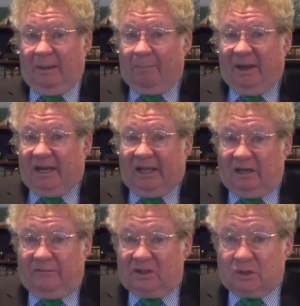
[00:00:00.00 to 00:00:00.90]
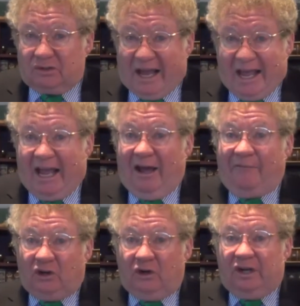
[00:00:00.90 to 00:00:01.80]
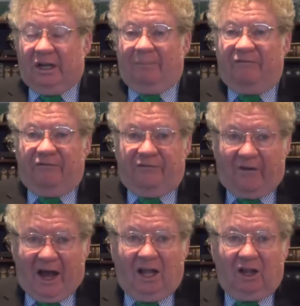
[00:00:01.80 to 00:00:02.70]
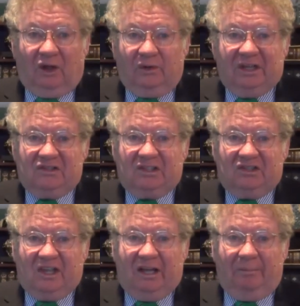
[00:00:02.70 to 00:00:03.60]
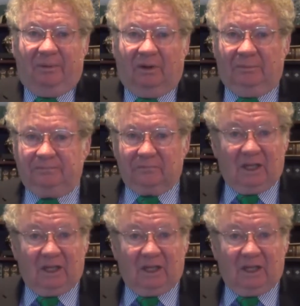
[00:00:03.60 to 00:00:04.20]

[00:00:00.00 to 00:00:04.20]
many individuals after him followed his example.